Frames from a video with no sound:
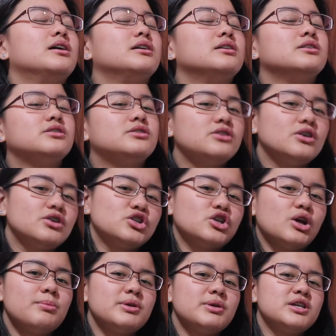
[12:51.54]

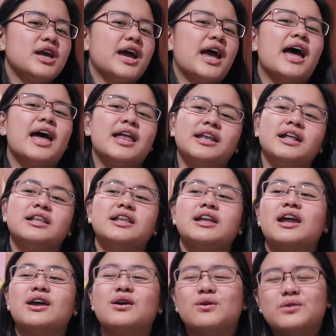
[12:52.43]
social media handle
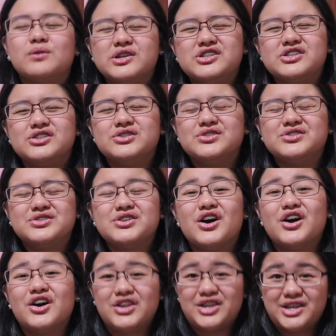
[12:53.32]
that I always use,
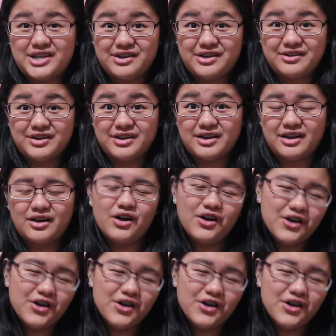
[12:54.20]
holla Derica,